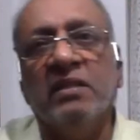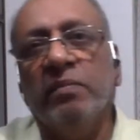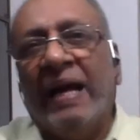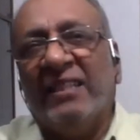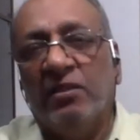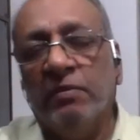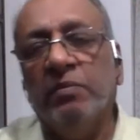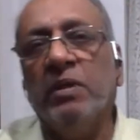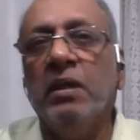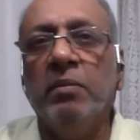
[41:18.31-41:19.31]
case
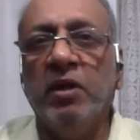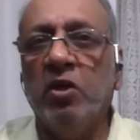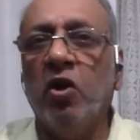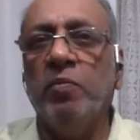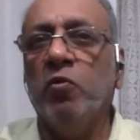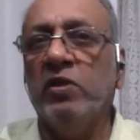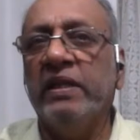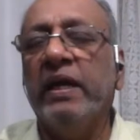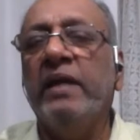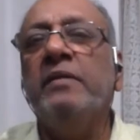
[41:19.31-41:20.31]
maximum, but not more
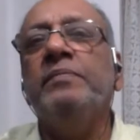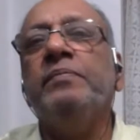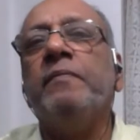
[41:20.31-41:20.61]
than that.